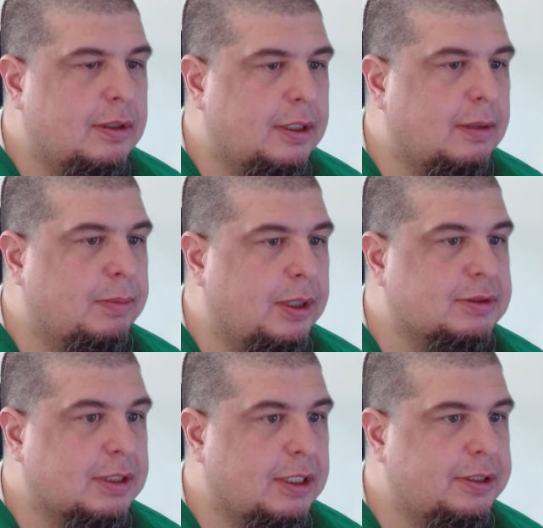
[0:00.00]
and then
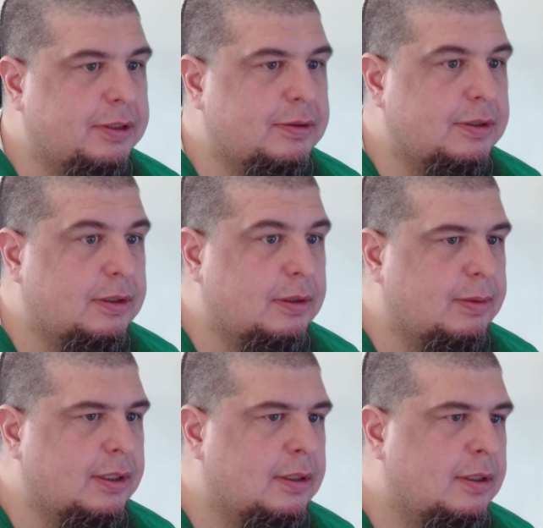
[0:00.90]
post it on YouTube
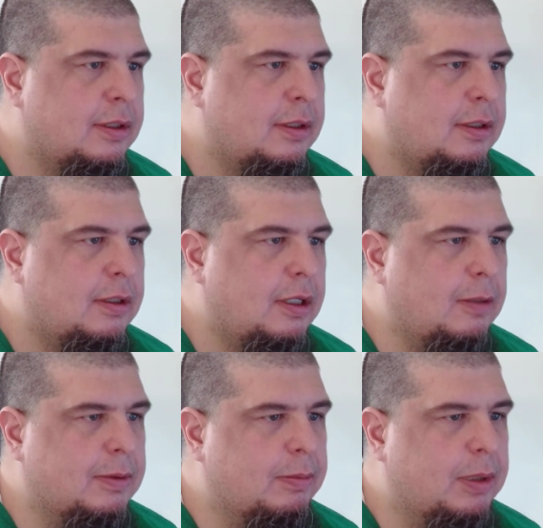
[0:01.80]
and
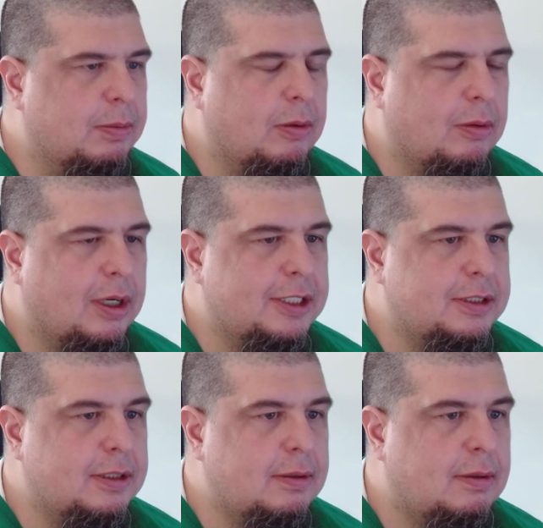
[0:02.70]
hope that people watch
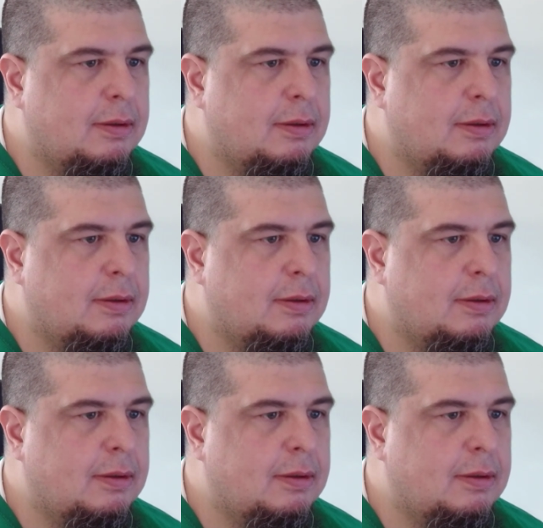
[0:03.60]
it.